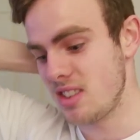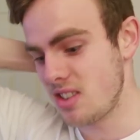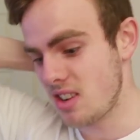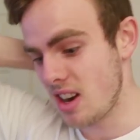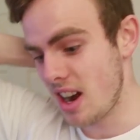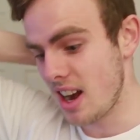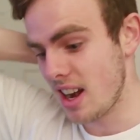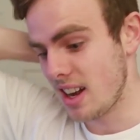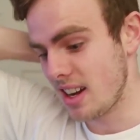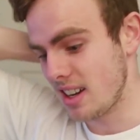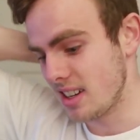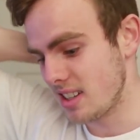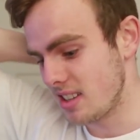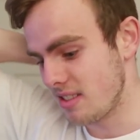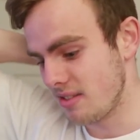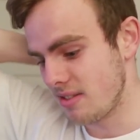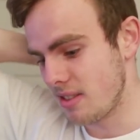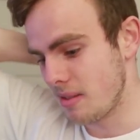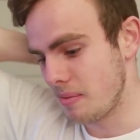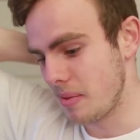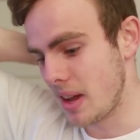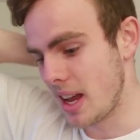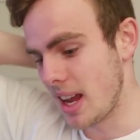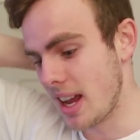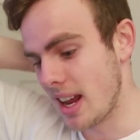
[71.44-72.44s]
training isn't
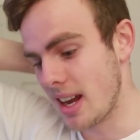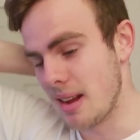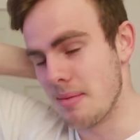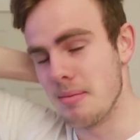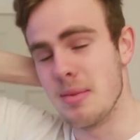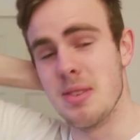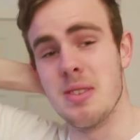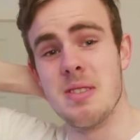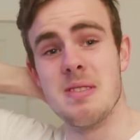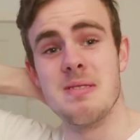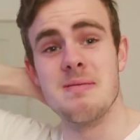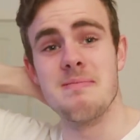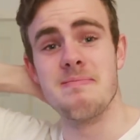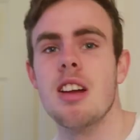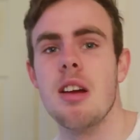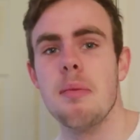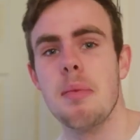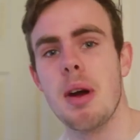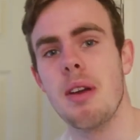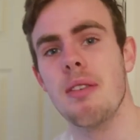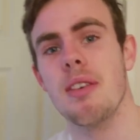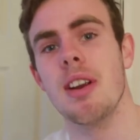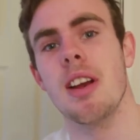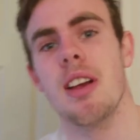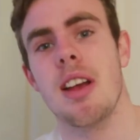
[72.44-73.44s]
for me anymore. No,
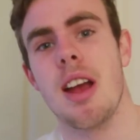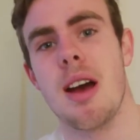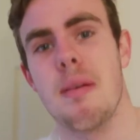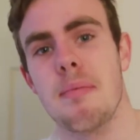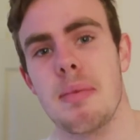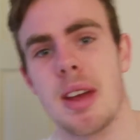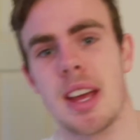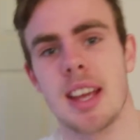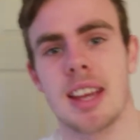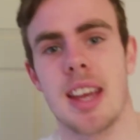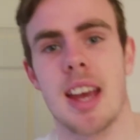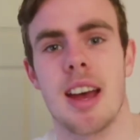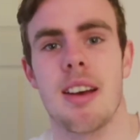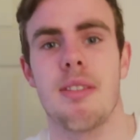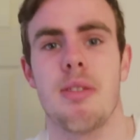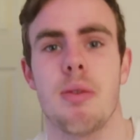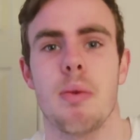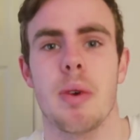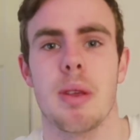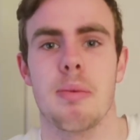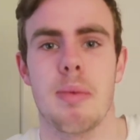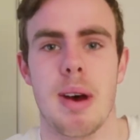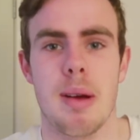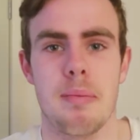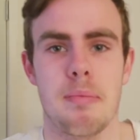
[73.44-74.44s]
but really, I'm being
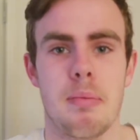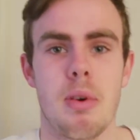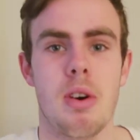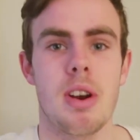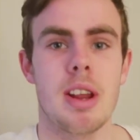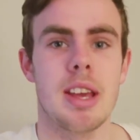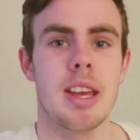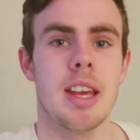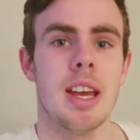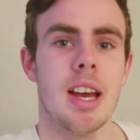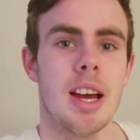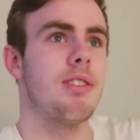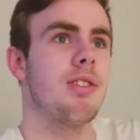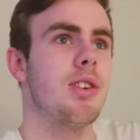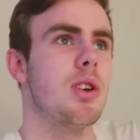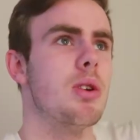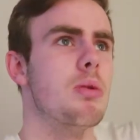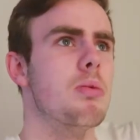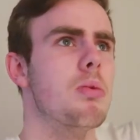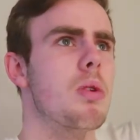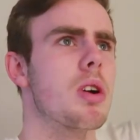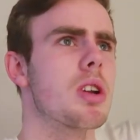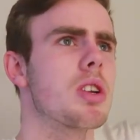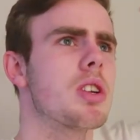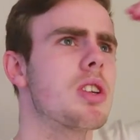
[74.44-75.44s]
careful with my body. If
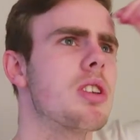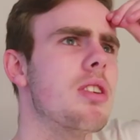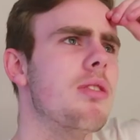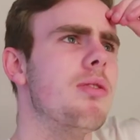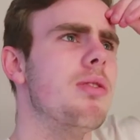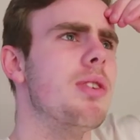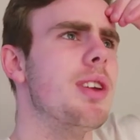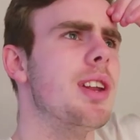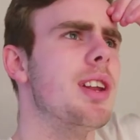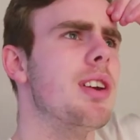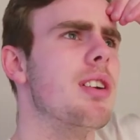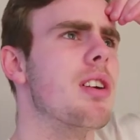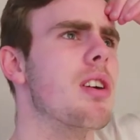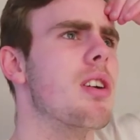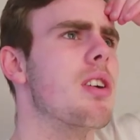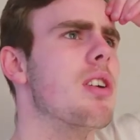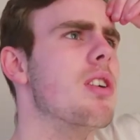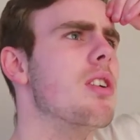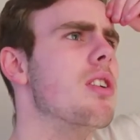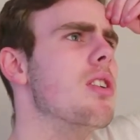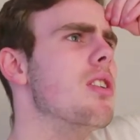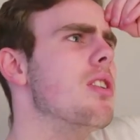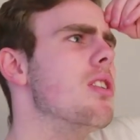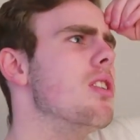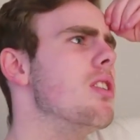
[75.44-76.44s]
you watched the
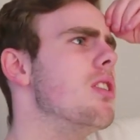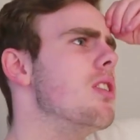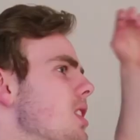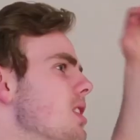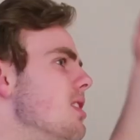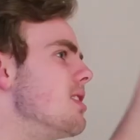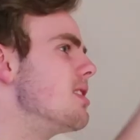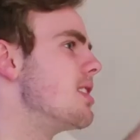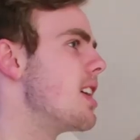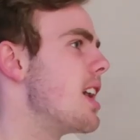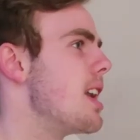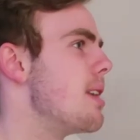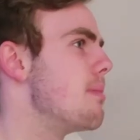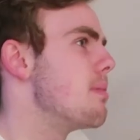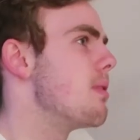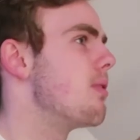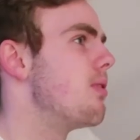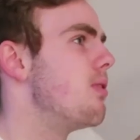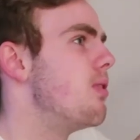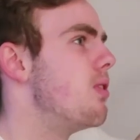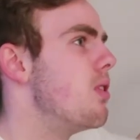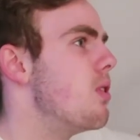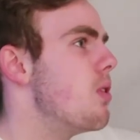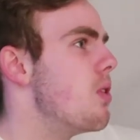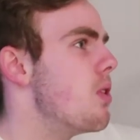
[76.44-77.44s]
video the day
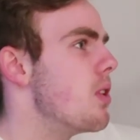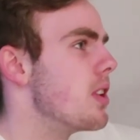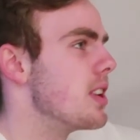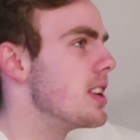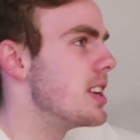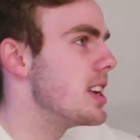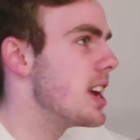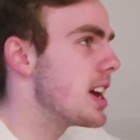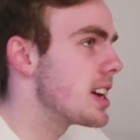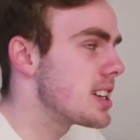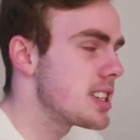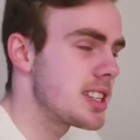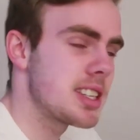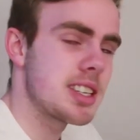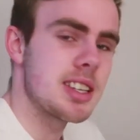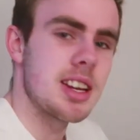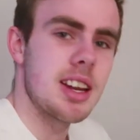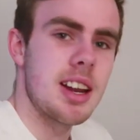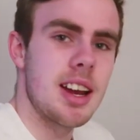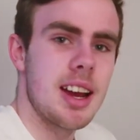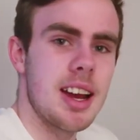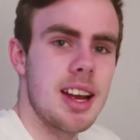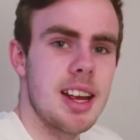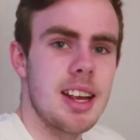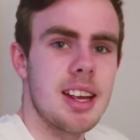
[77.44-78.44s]
before
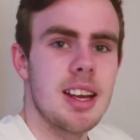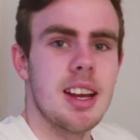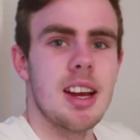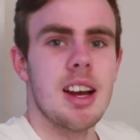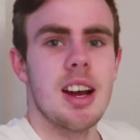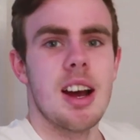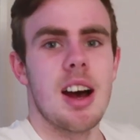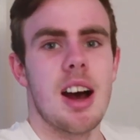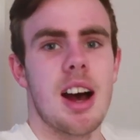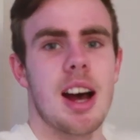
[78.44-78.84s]
yesterday,